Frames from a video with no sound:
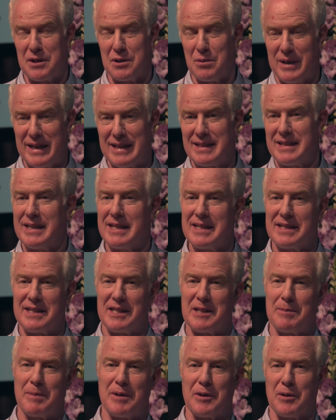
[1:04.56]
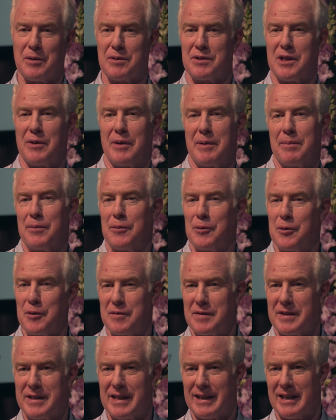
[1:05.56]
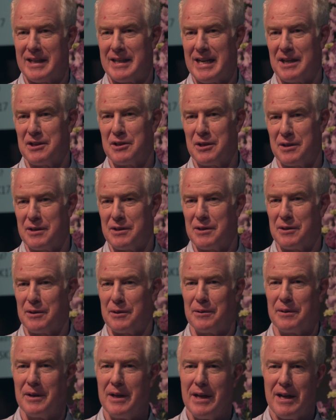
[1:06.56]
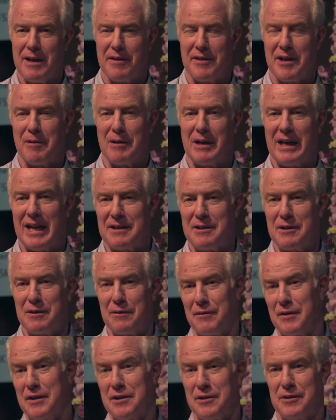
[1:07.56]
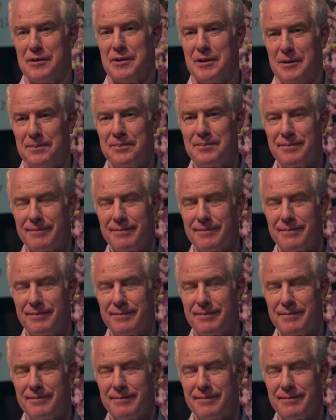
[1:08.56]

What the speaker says: between citizens, but it also improves their connection to their elected officials.